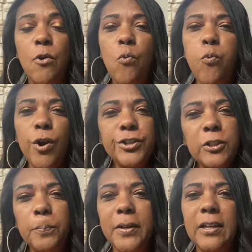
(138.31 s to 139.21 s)

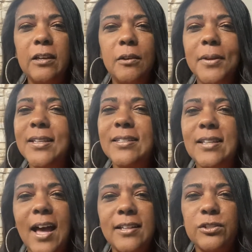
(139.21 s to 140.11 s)
worshiping Him is
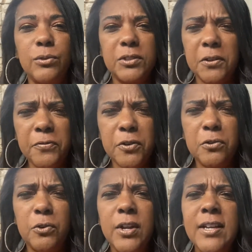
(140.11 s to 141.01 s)
not so
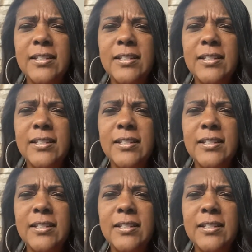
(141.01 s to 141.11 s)
difficult.